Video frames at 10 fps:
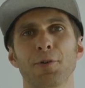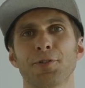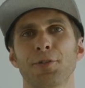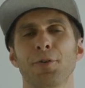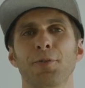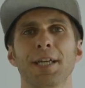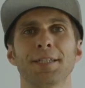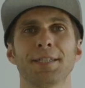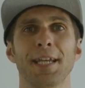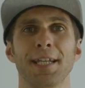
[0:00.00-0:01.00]
also known
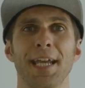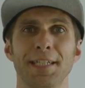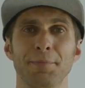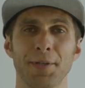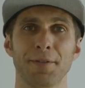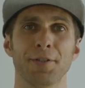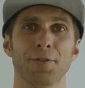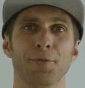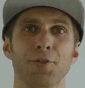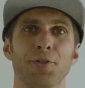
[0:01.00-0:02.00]
as 1080p
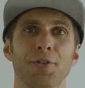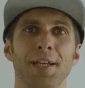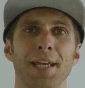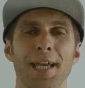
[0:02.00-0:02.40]
resolution,